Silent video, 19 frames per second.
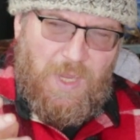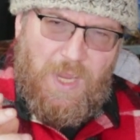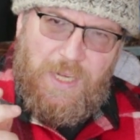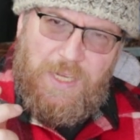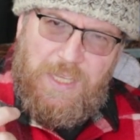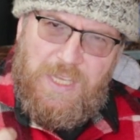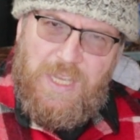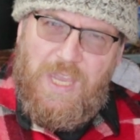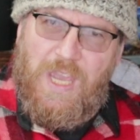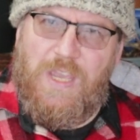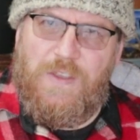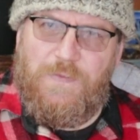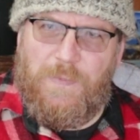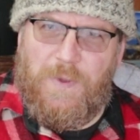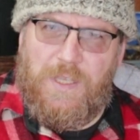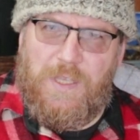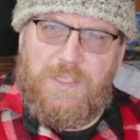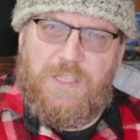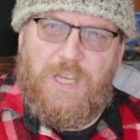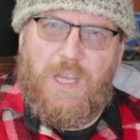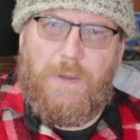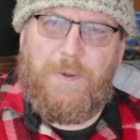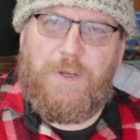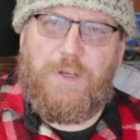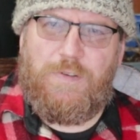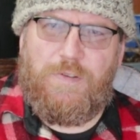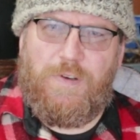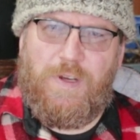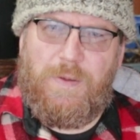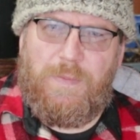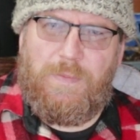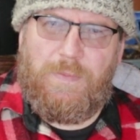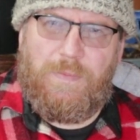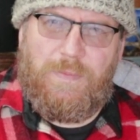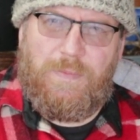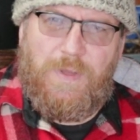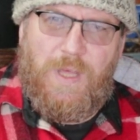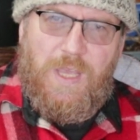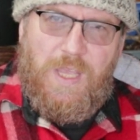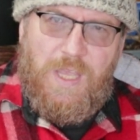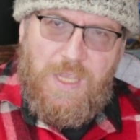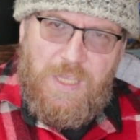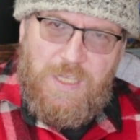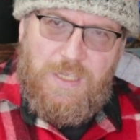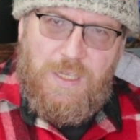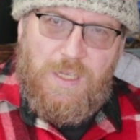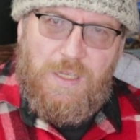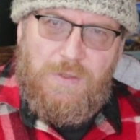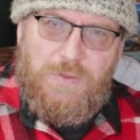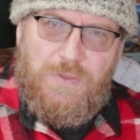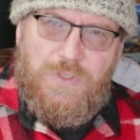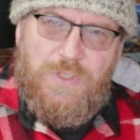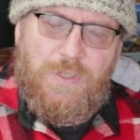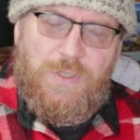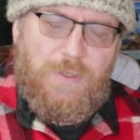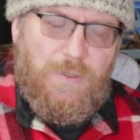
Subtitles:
And he gave me a tub of cream that he used.